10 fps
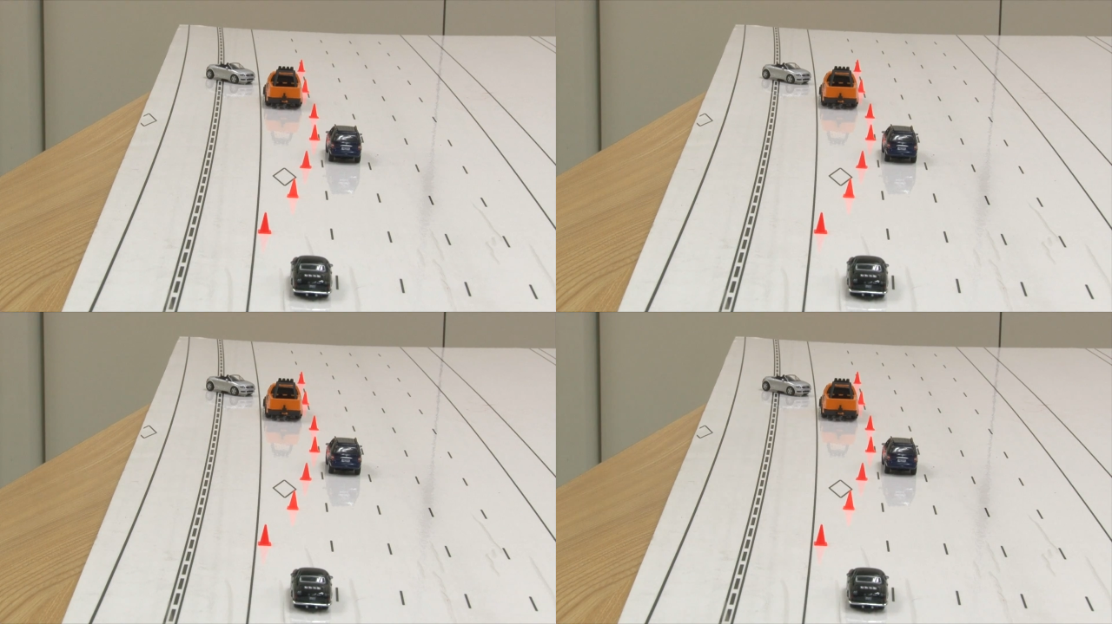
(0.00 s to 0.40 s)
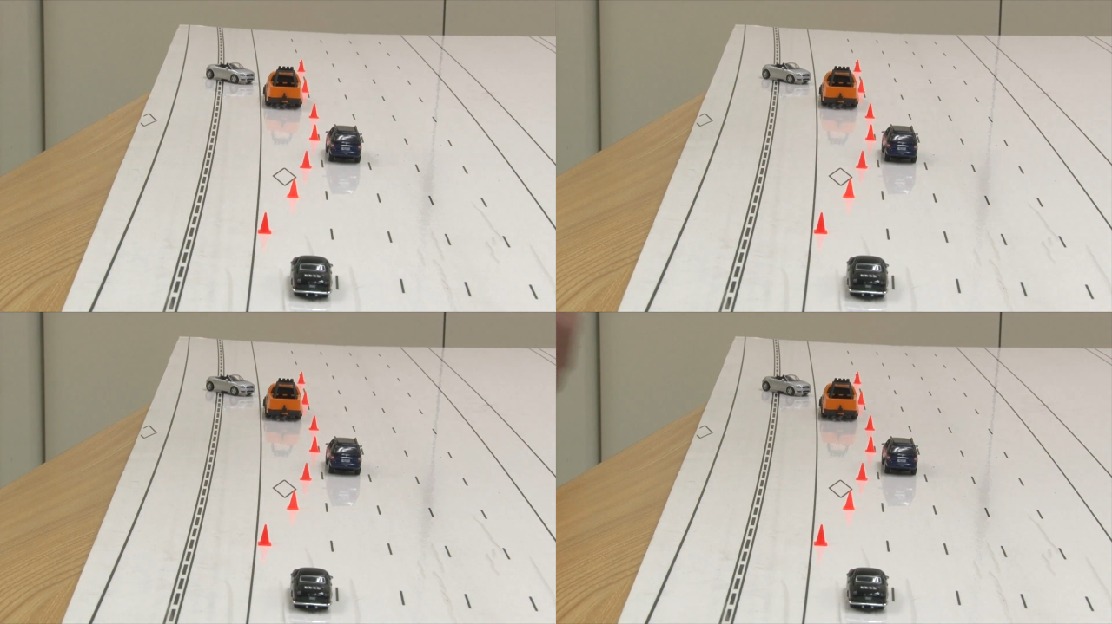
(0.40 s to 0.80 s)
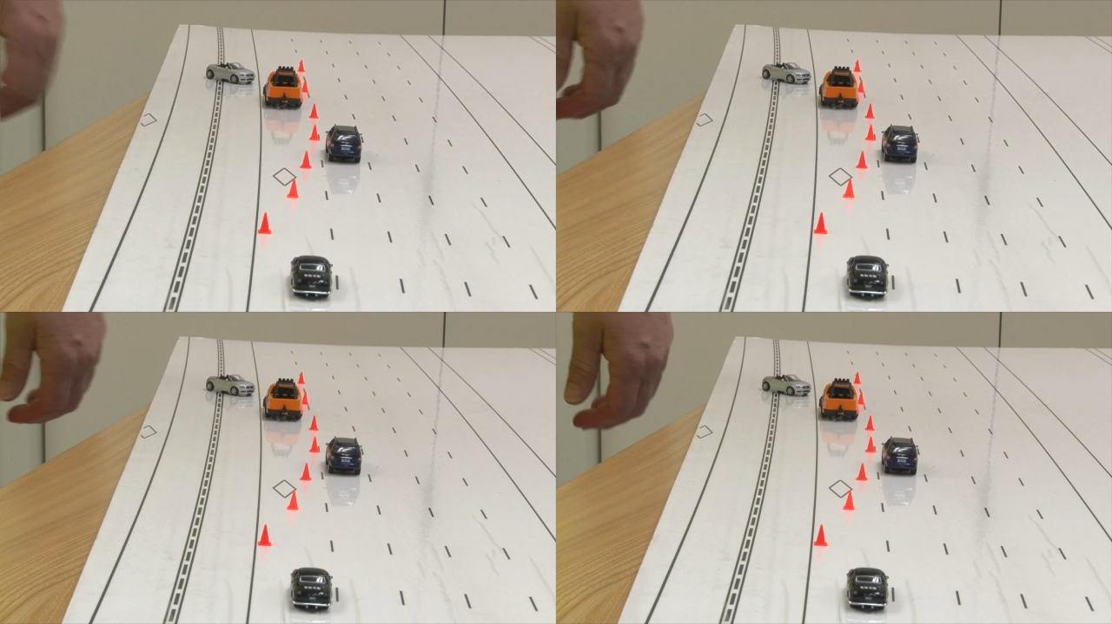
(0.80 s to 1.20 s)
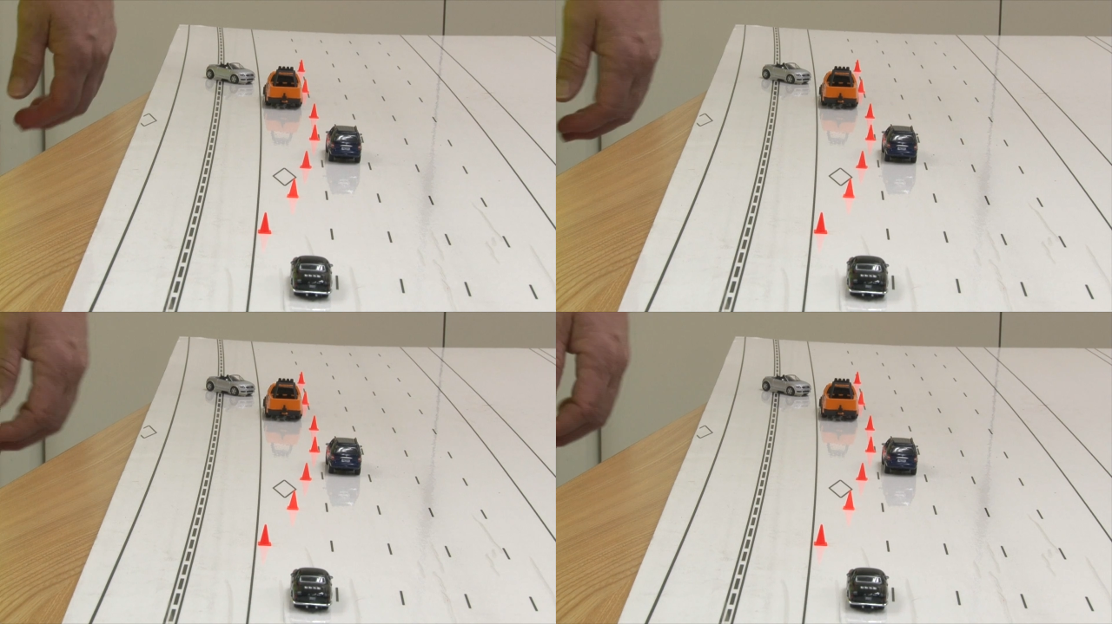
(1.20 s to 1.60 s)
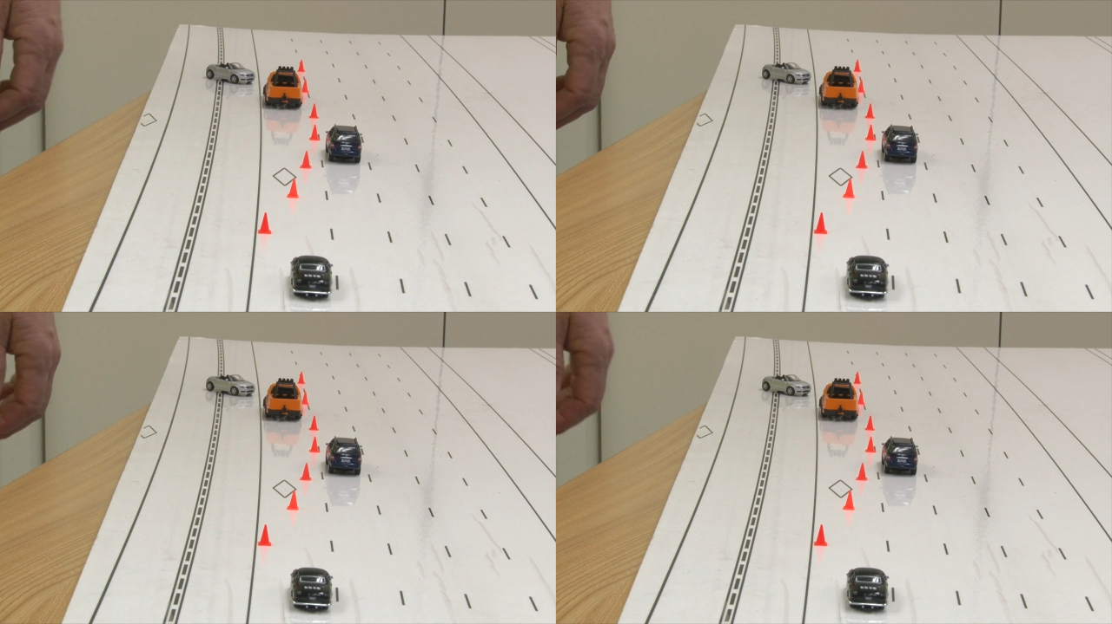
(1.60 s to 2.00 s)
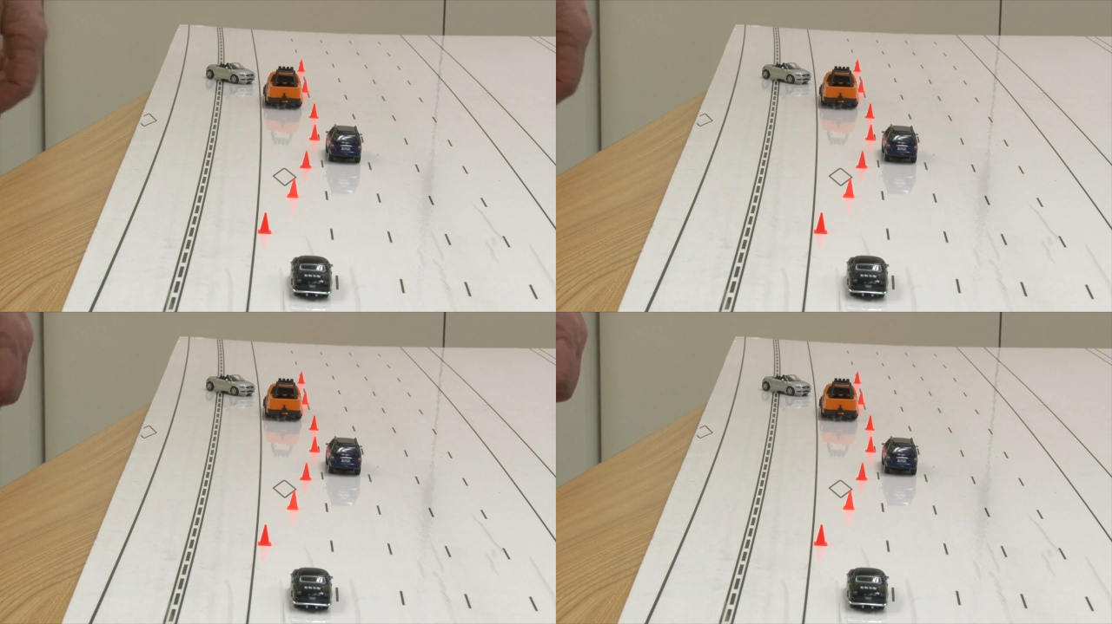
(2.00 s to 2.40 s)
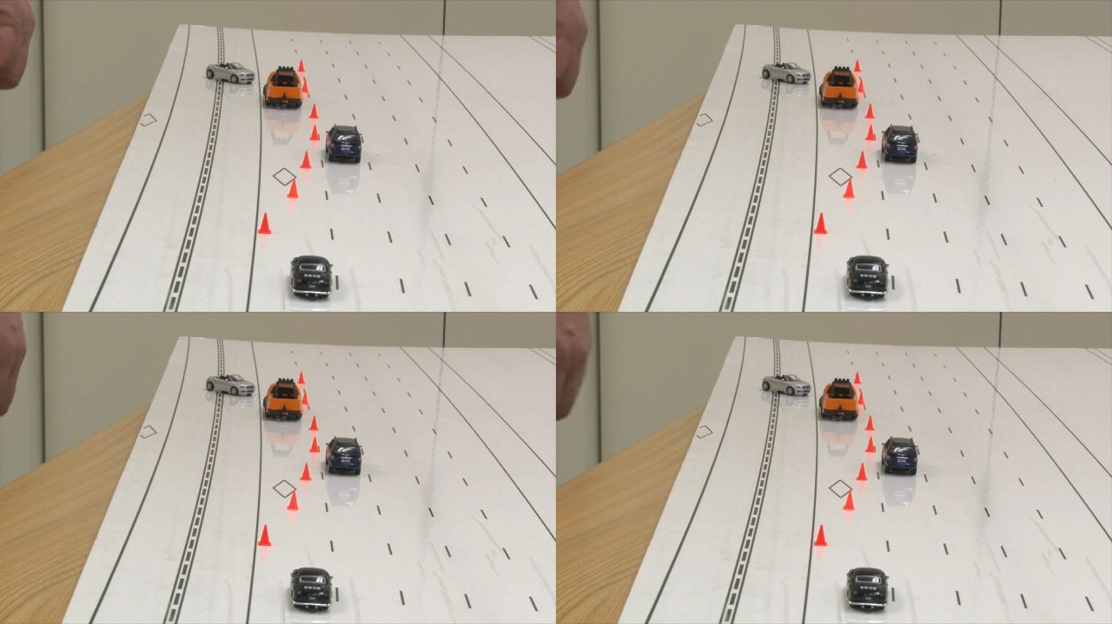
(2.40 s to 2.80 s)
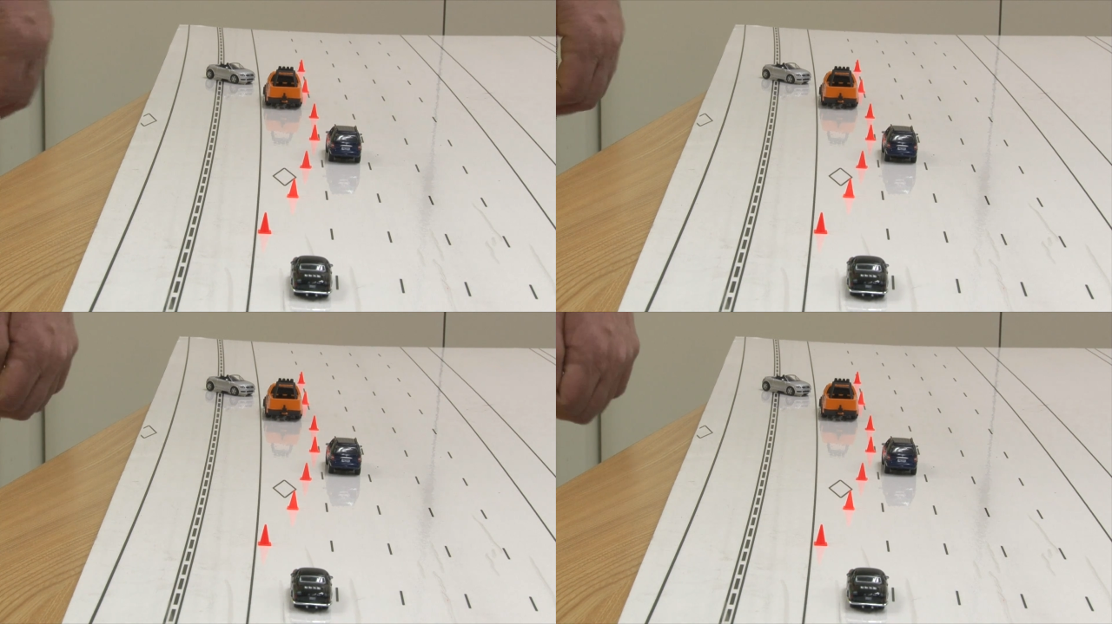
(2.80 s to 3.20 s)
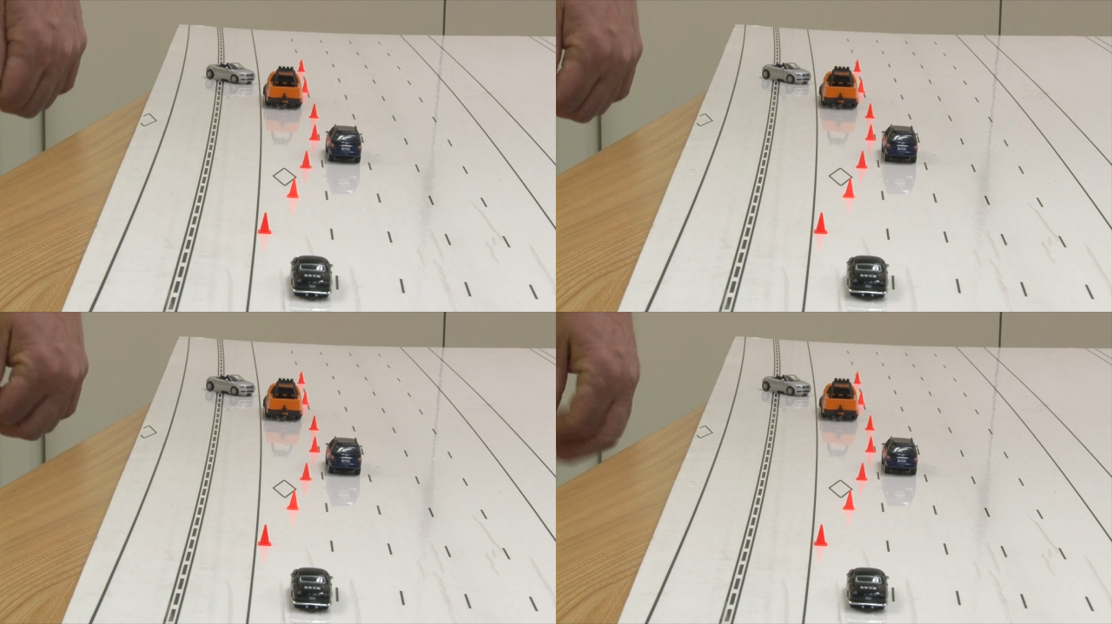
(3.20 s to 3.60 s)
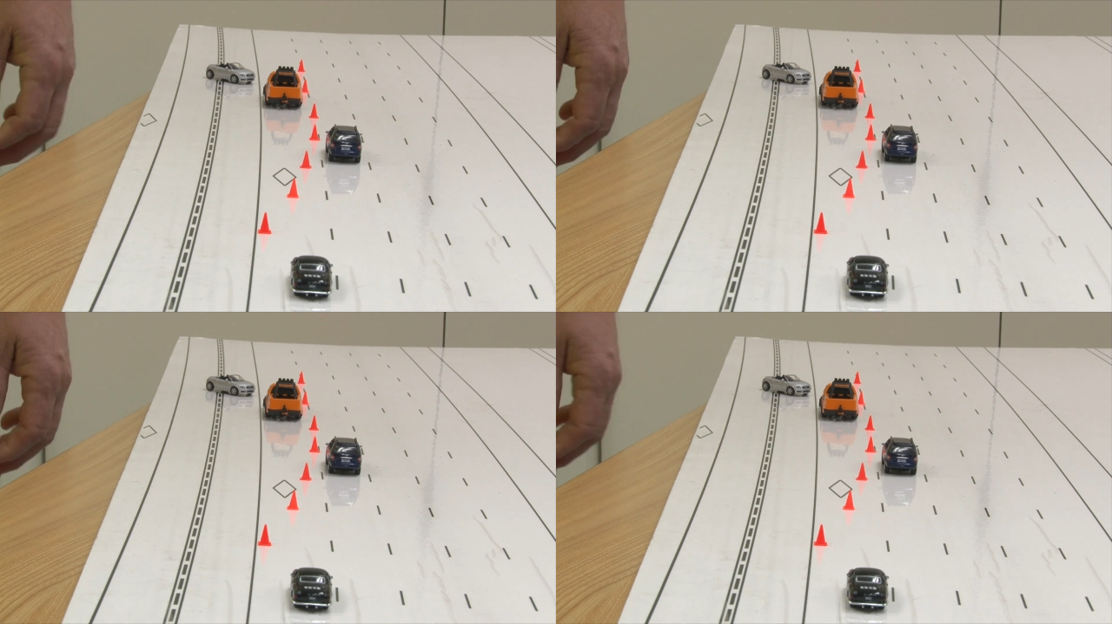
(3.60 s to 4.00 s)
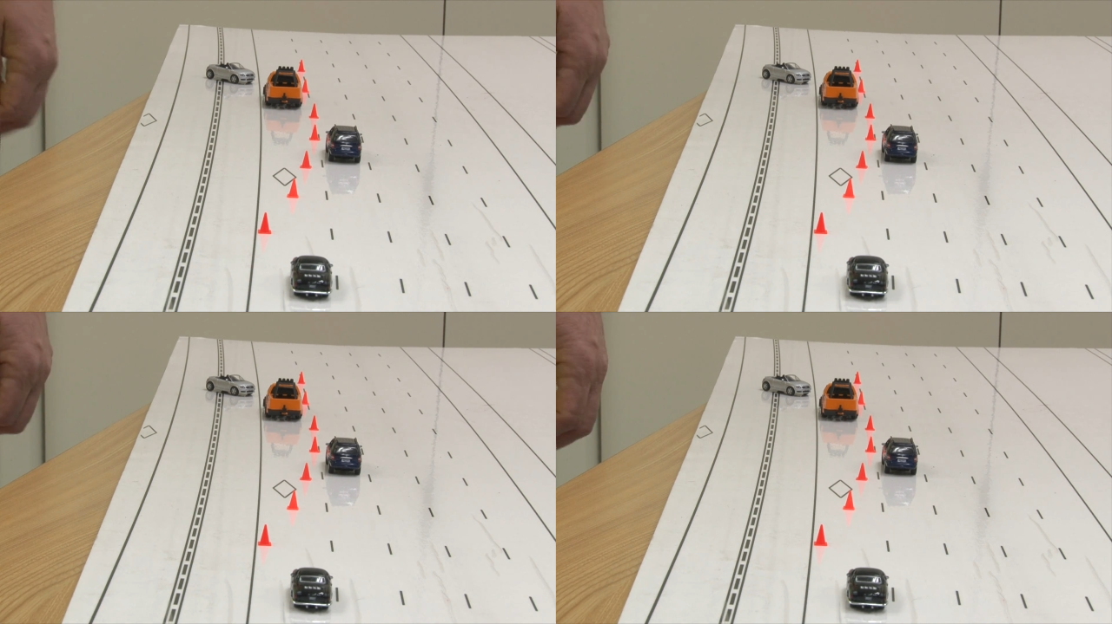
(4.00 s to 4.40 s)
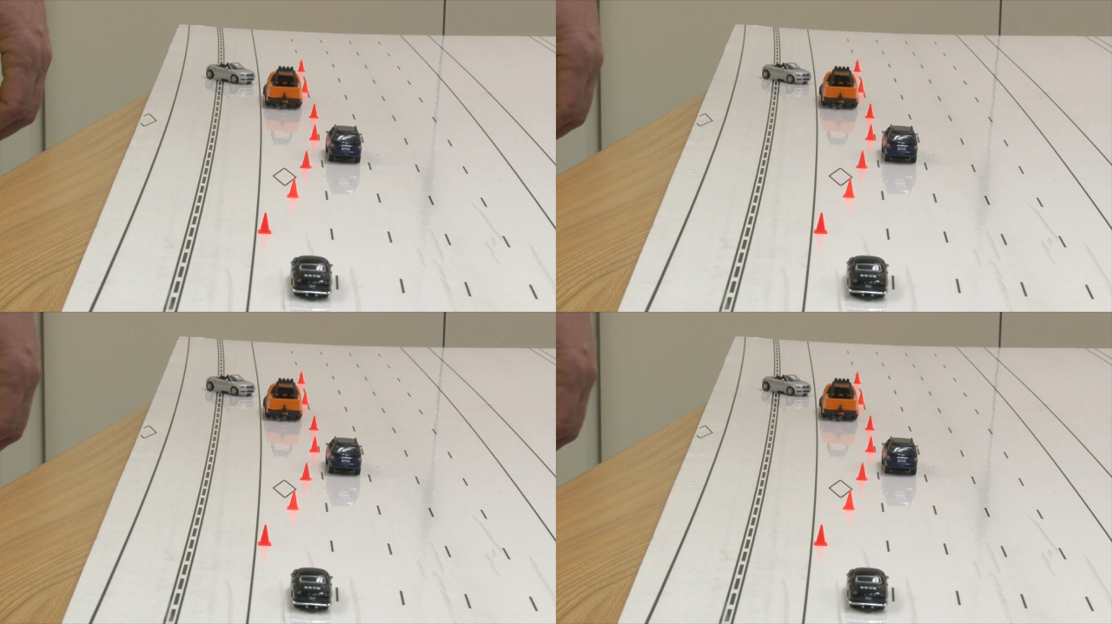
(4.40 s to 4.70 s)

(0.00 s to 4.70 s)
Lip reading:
Nobody's mouth can be seen.